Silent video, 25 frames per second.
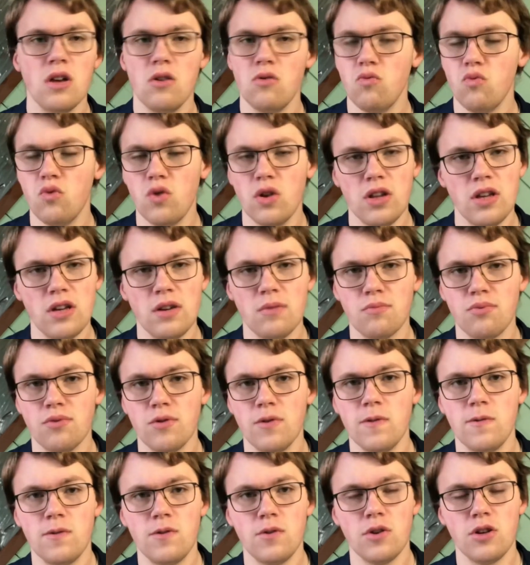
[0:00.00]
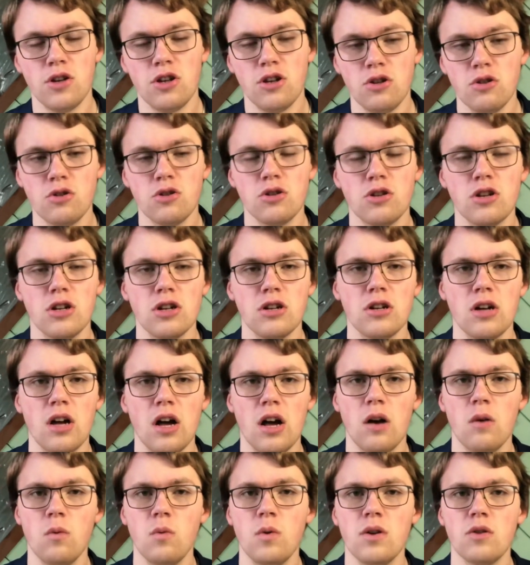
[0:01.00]
really improved to a huge
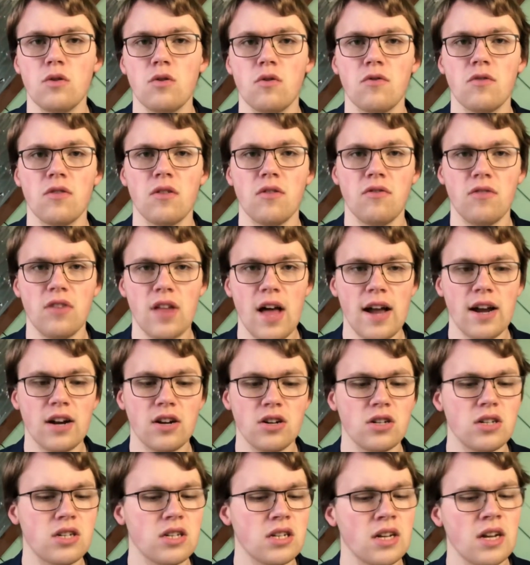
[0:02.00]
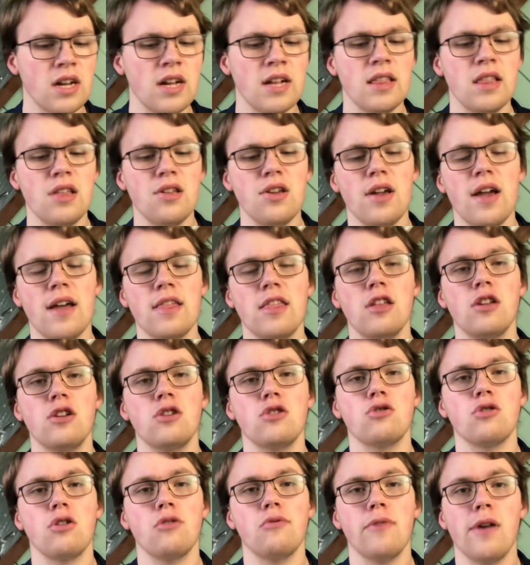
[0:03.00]
good win over the Flyers. Then you had the
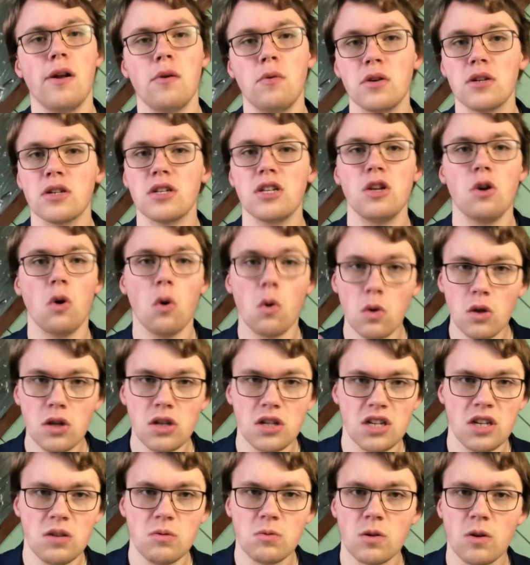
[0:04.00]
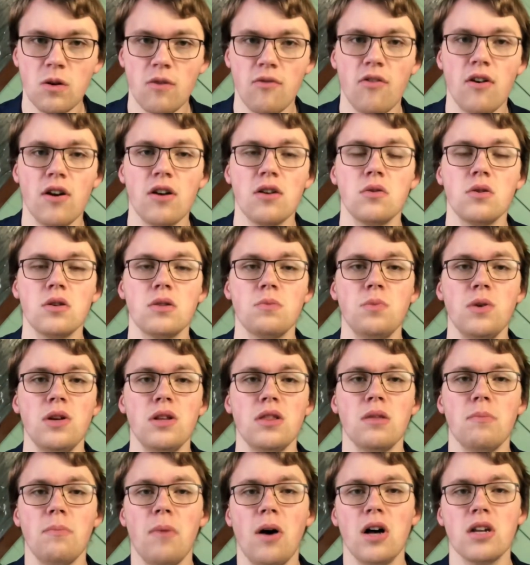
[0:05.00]
Detroit Red Wings, the only team so far who has beaten
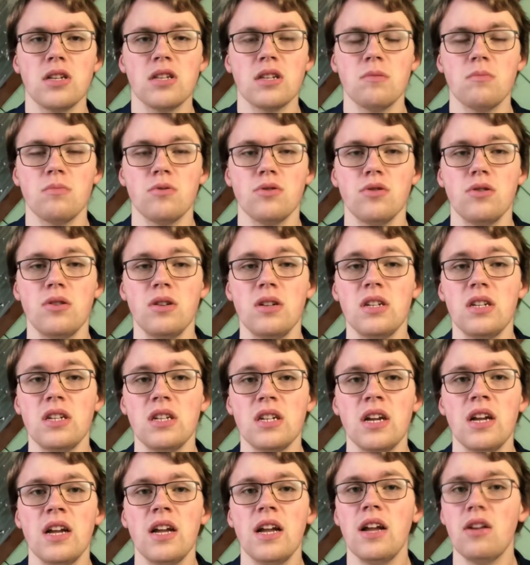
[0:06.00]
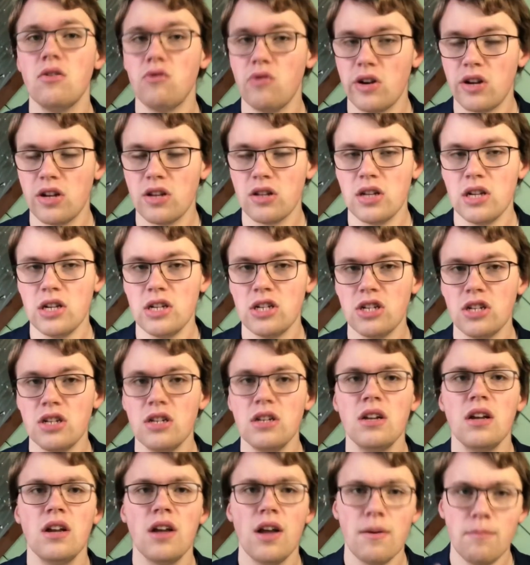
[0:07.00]
the Boston Bruins in
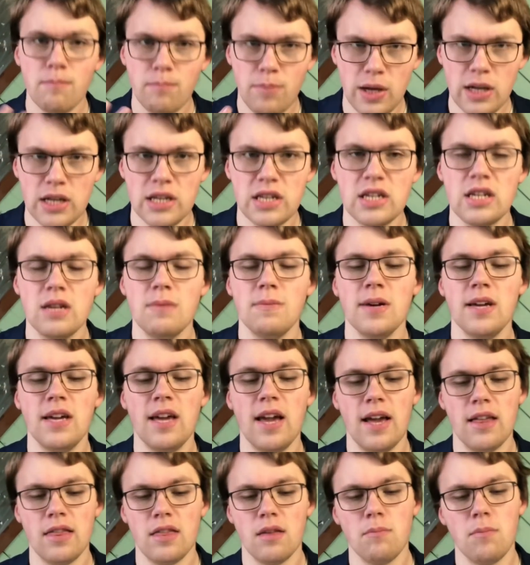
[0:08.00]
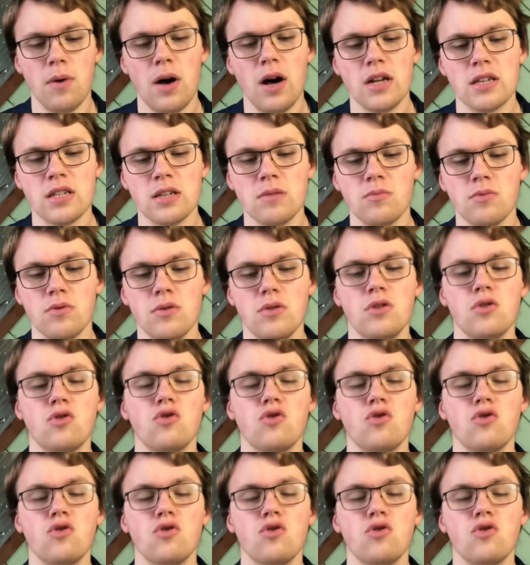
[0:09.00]
regulation, beats them again. The Boston Bruins